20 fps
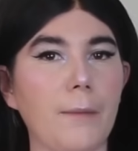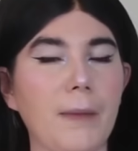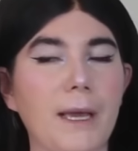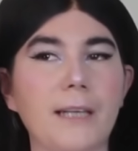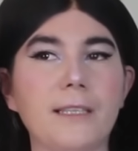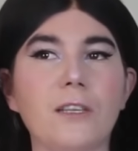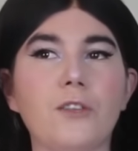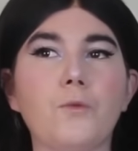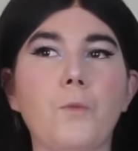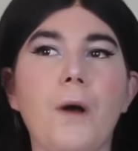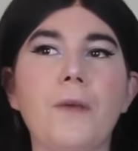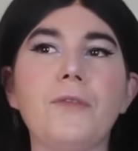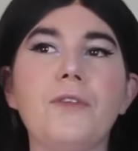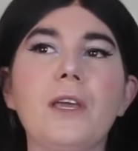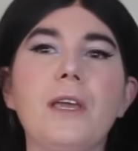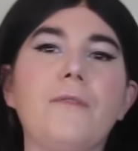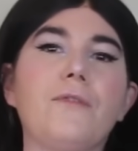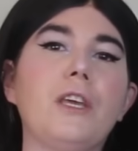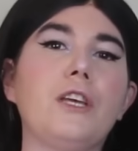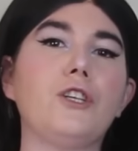Because it's one
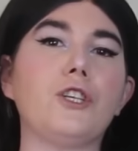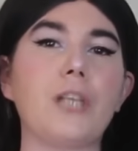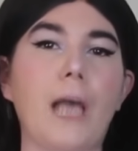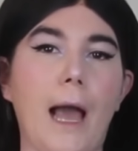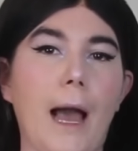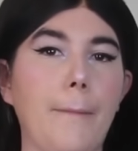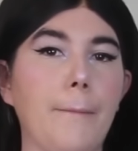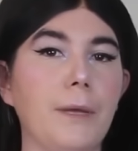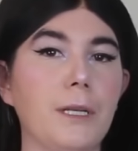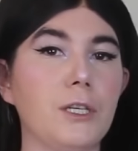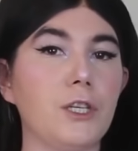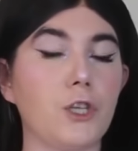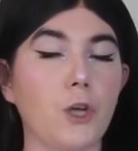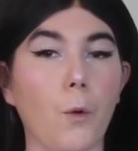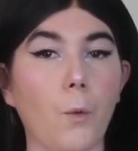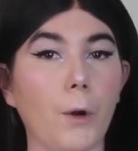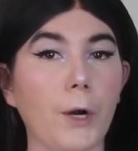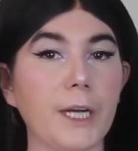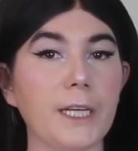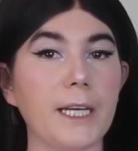thing if they just happened to
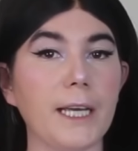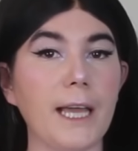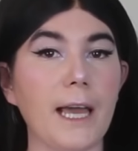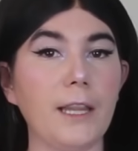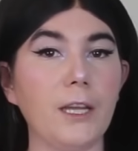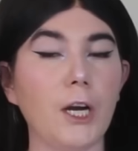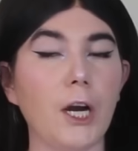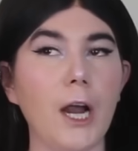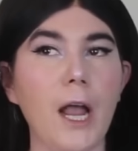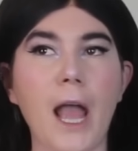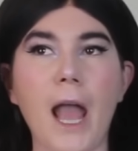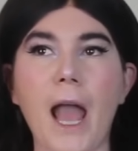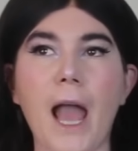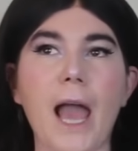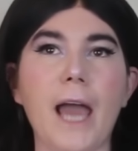work together,